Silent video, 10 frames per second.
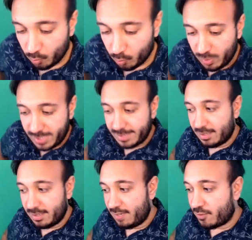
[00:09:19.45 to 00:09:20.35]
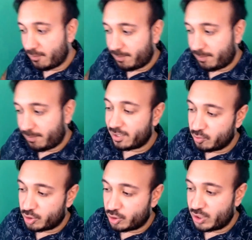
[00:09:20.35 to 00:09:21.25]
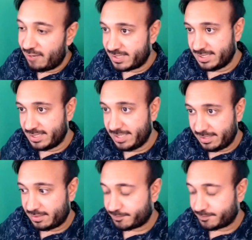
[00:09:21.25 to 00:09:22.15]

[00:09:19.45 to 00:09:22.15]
when I've got a player called Jarisic,